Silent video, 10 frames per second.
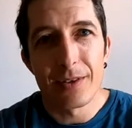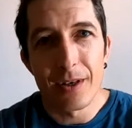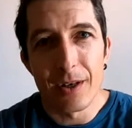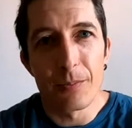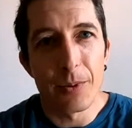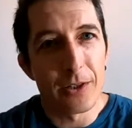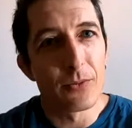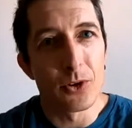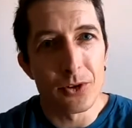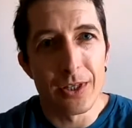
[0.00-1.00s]
but
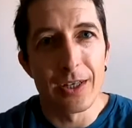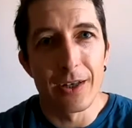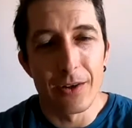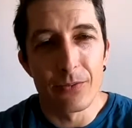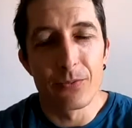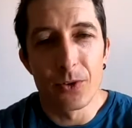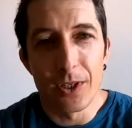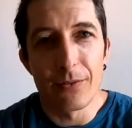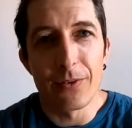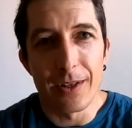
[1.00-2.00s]
it was a
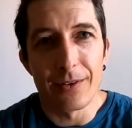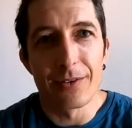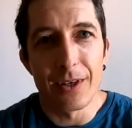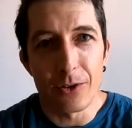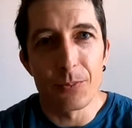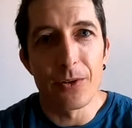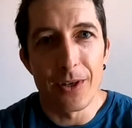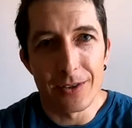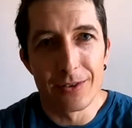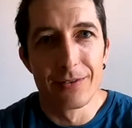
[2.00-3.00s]
really fun
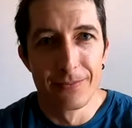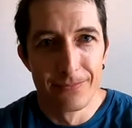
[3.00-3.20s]
experience.